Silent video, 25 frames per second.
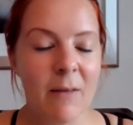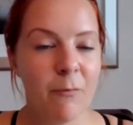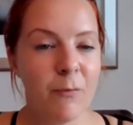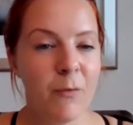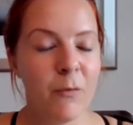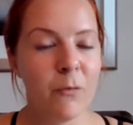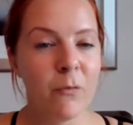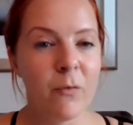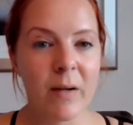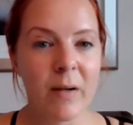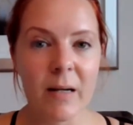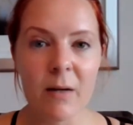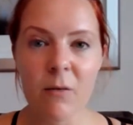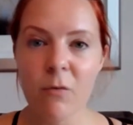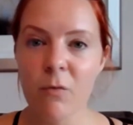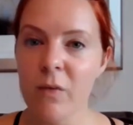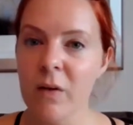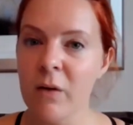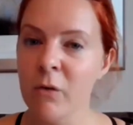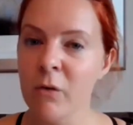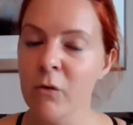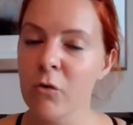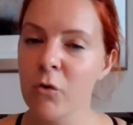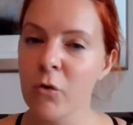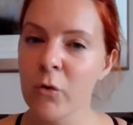If you really
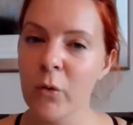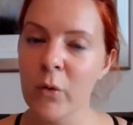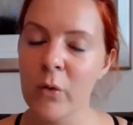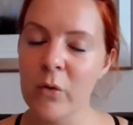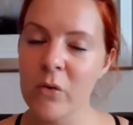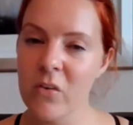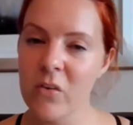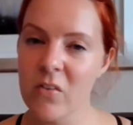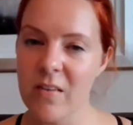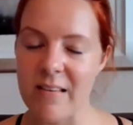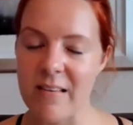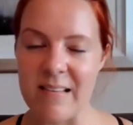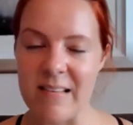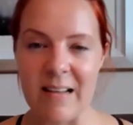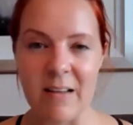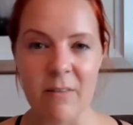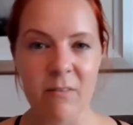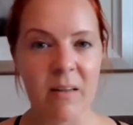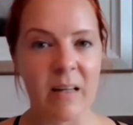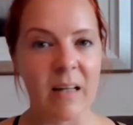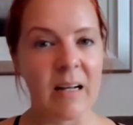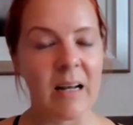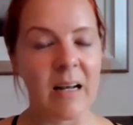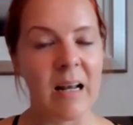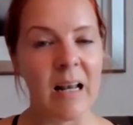feel drawn to this
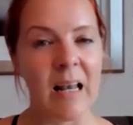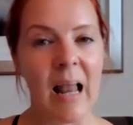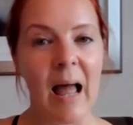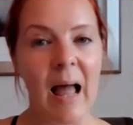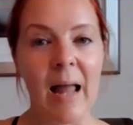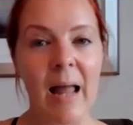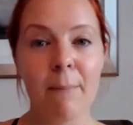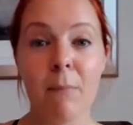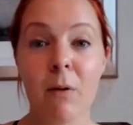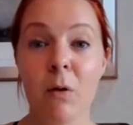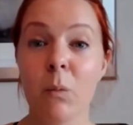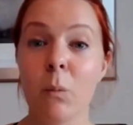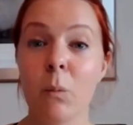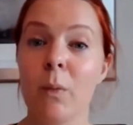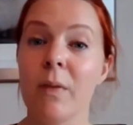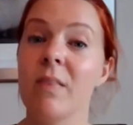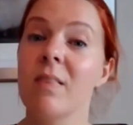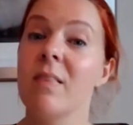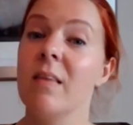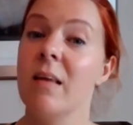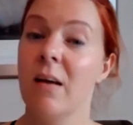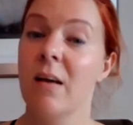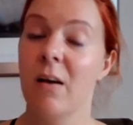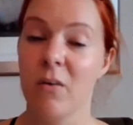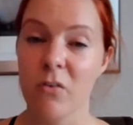living in alignment with
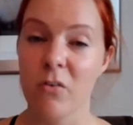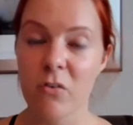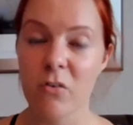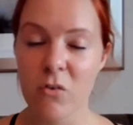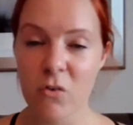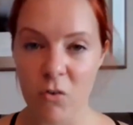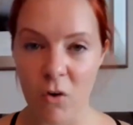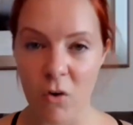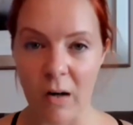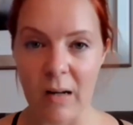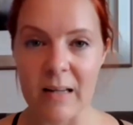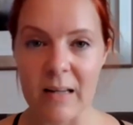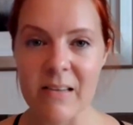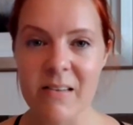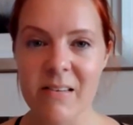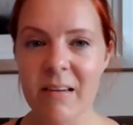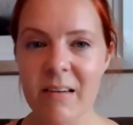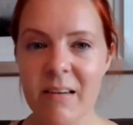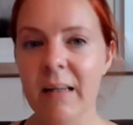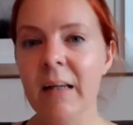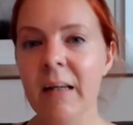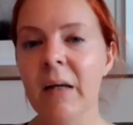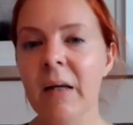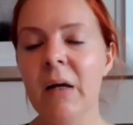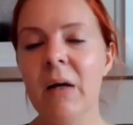the
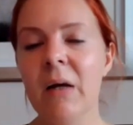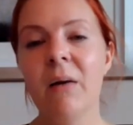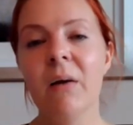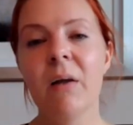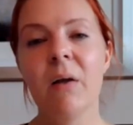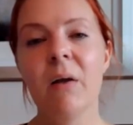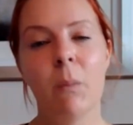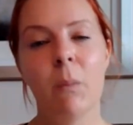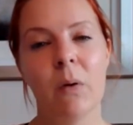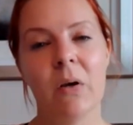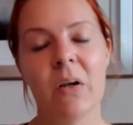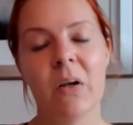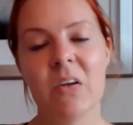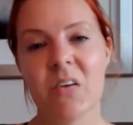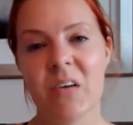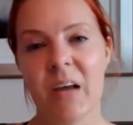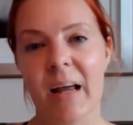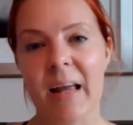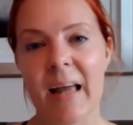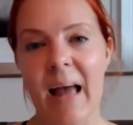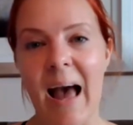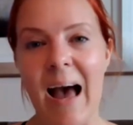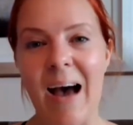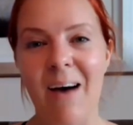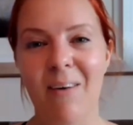astrology, you want to
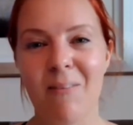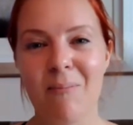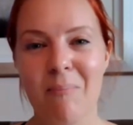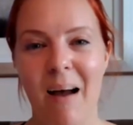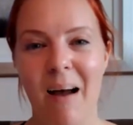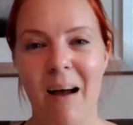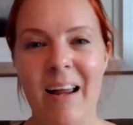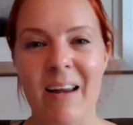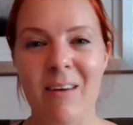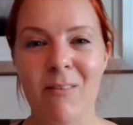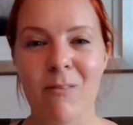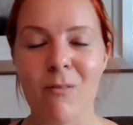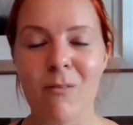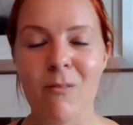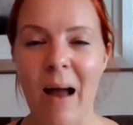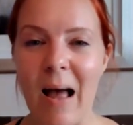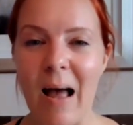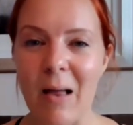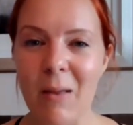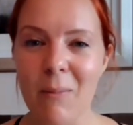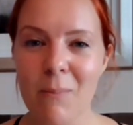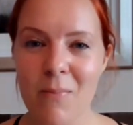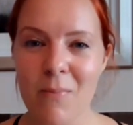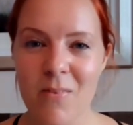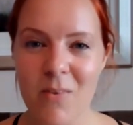check out my
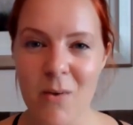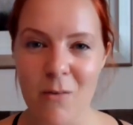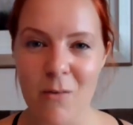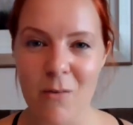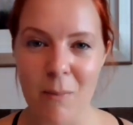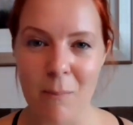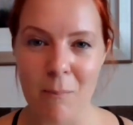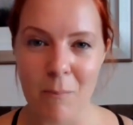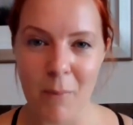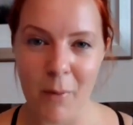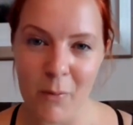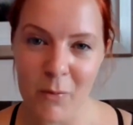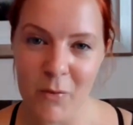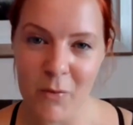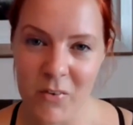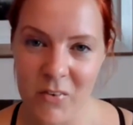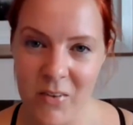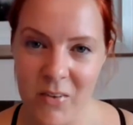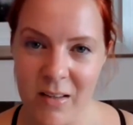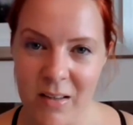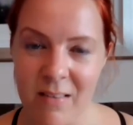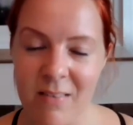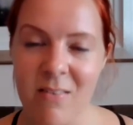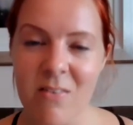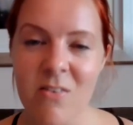Realms of
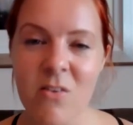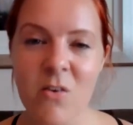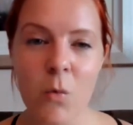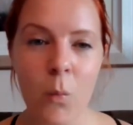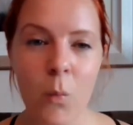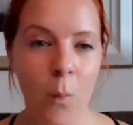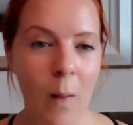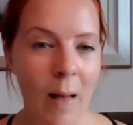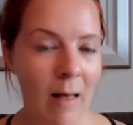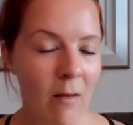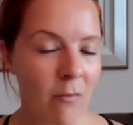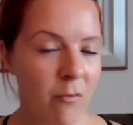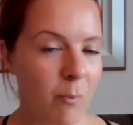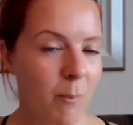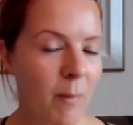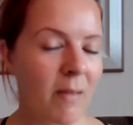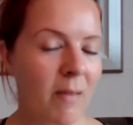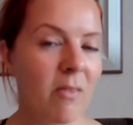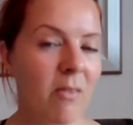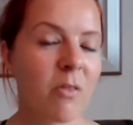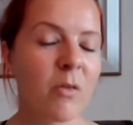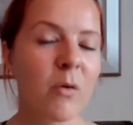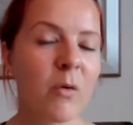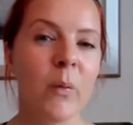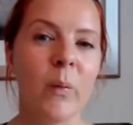Emotions
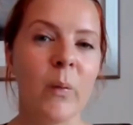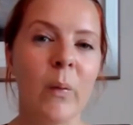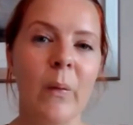12-month